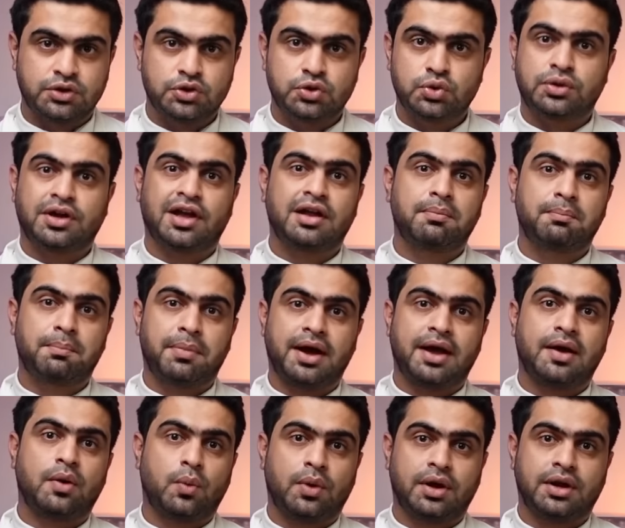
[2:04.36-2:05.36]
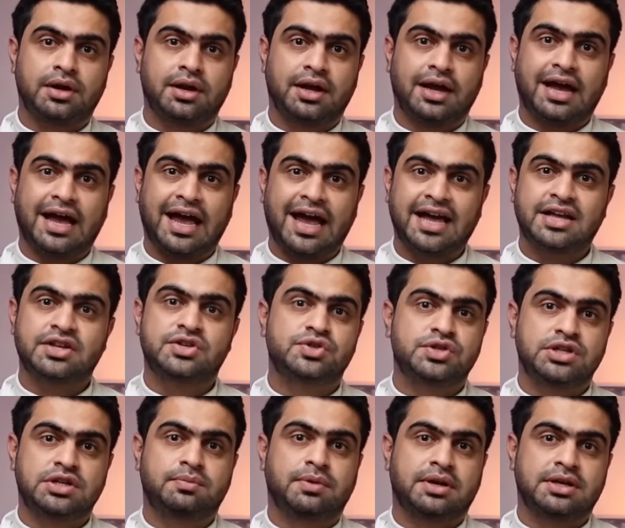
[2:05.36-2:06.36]
You can buy one as
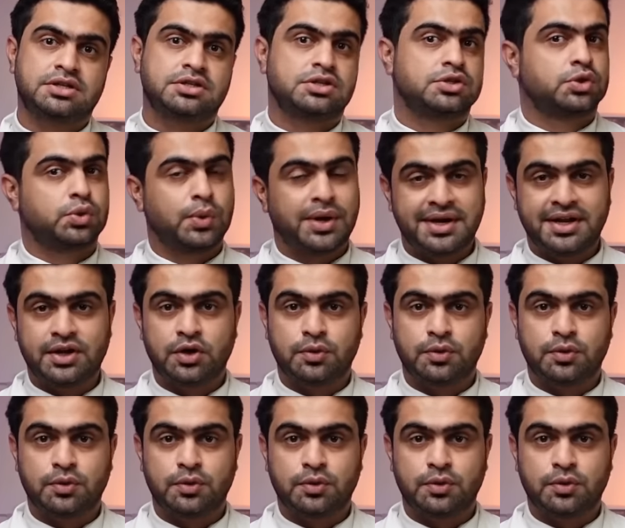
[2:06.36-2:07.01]
cheap as twenty